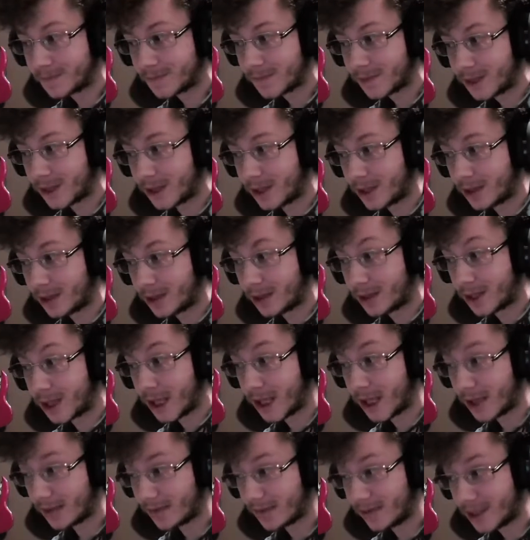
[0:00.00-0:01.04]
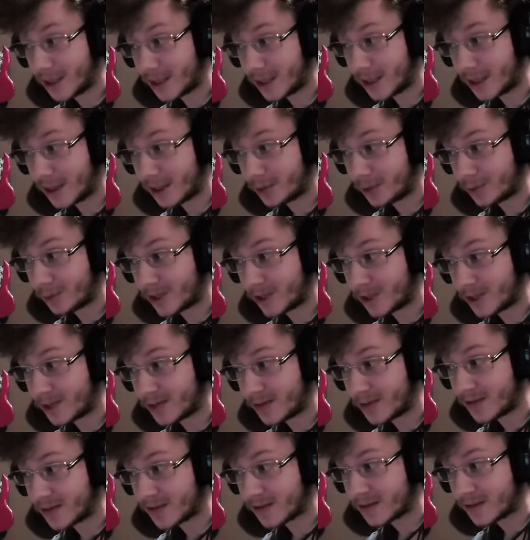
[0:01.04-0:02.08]
lot of the other
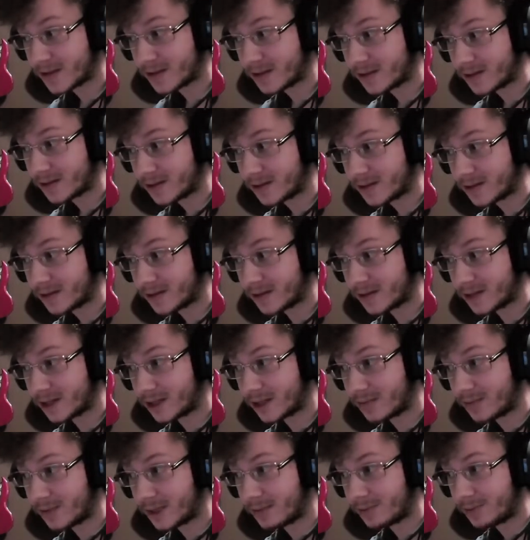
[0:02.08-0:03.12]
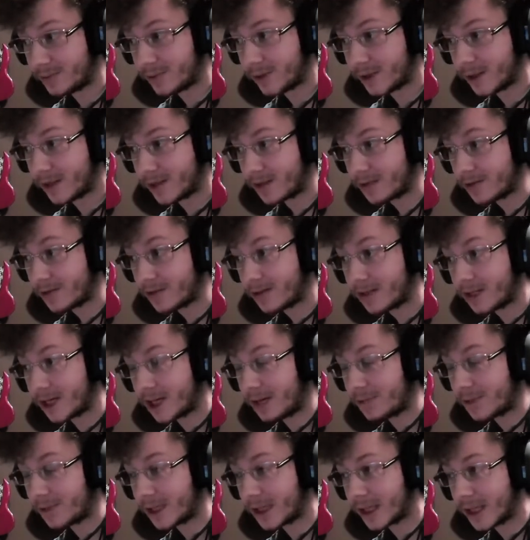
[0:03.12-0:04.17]
ones come up with
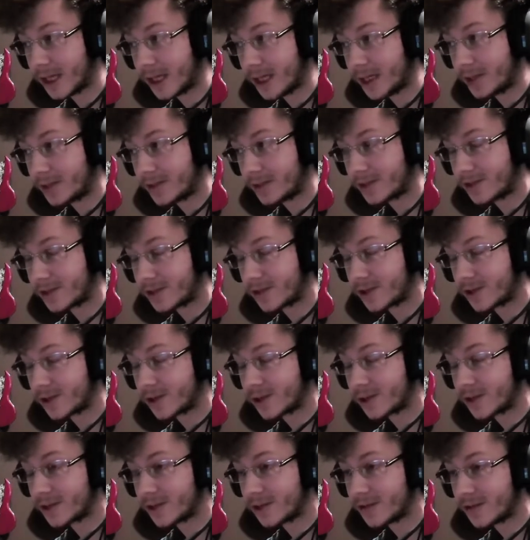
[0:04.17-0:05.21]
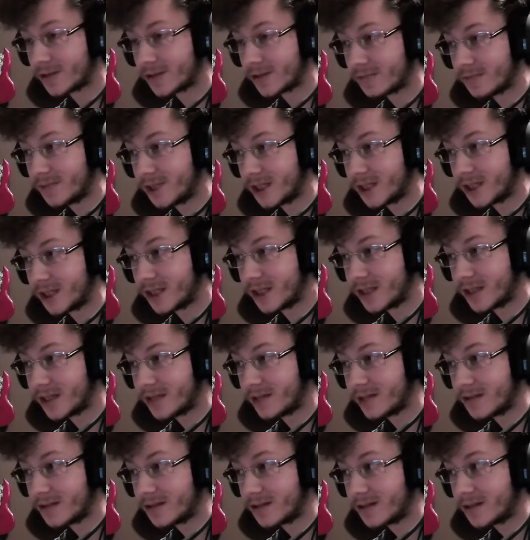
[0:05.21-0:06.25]
complicated instructions
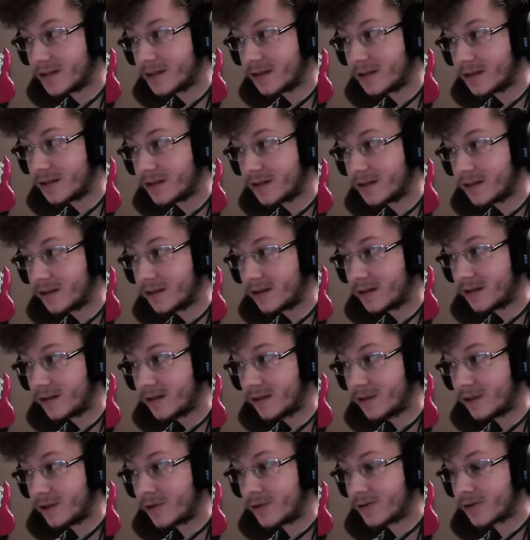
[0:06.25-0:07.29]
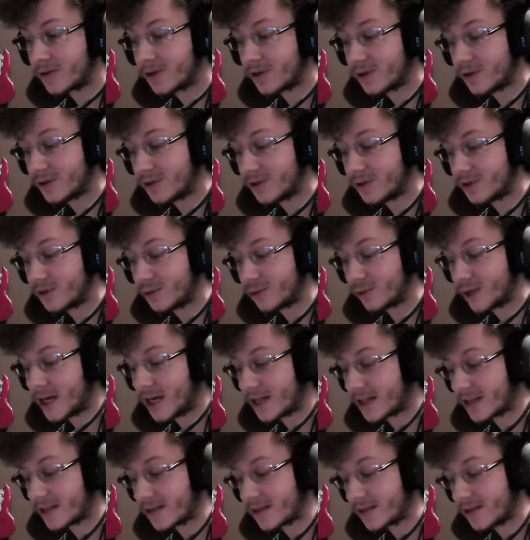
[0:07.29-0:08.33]
because those are
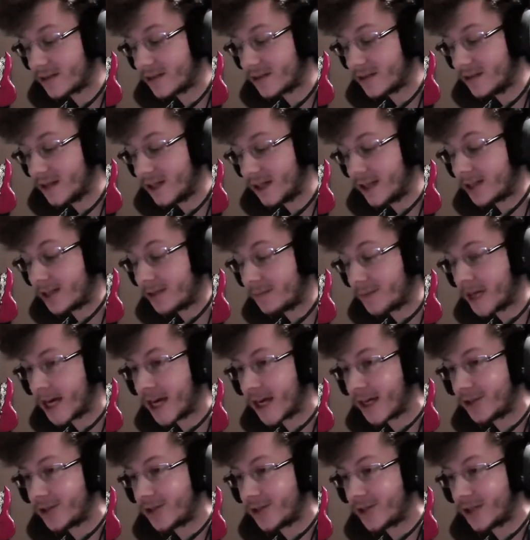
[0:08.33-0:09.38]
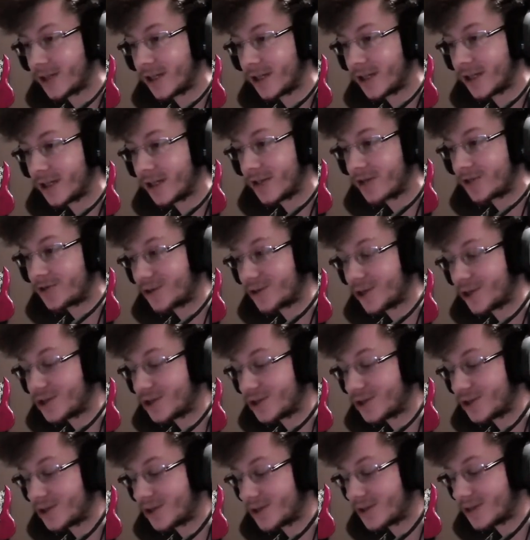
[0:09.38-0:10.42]
direct in the packaging
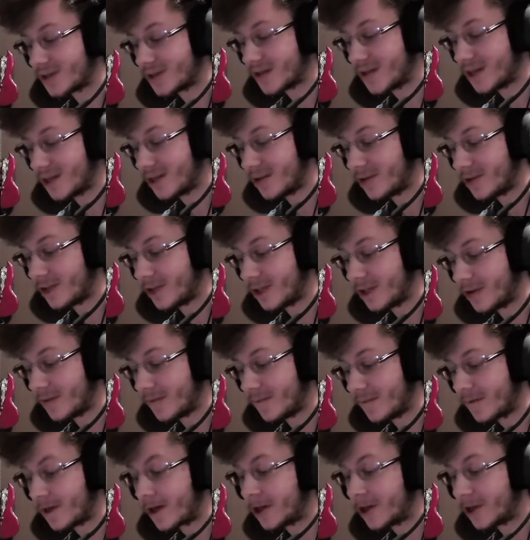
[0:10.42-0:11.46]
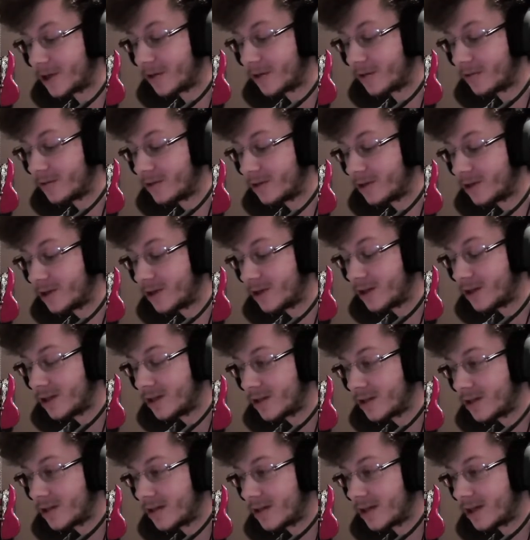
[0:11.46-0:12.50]
instructions that you need to follow,
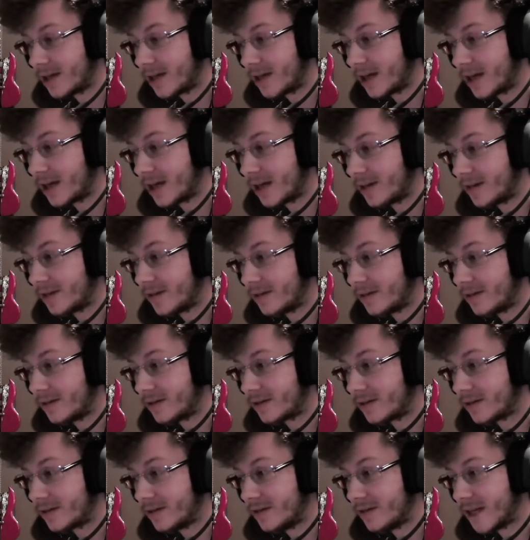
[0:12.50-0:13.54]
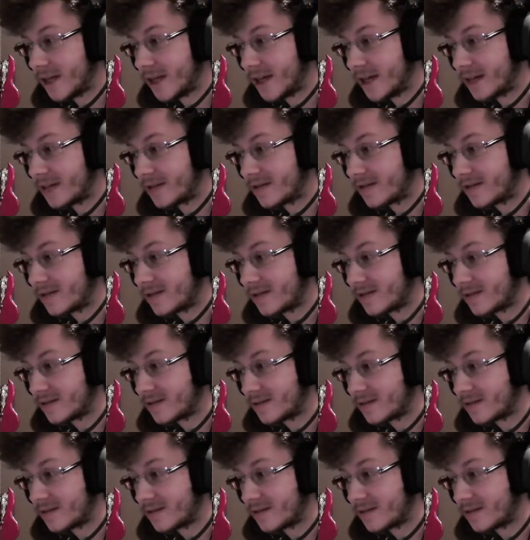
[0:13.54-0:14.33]
and that's